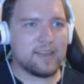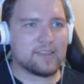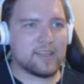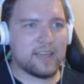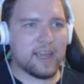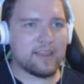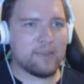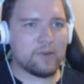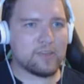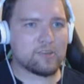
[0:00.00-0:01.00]
Cindy, I think
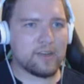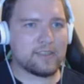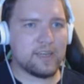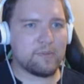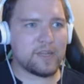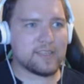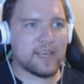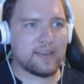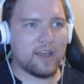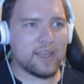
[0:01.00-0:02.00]
what he's trying to tell me is
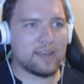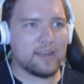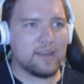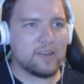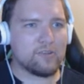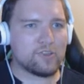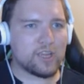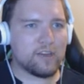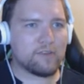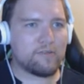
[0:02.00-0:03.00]
that Nugget, you
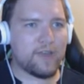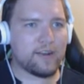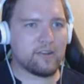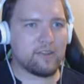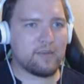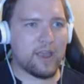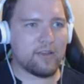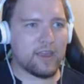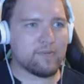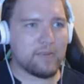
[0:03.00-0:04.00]
shut your fat ugly mouth.
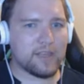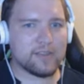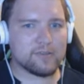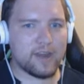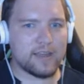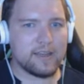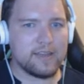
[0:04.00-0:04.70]
I have to make this right.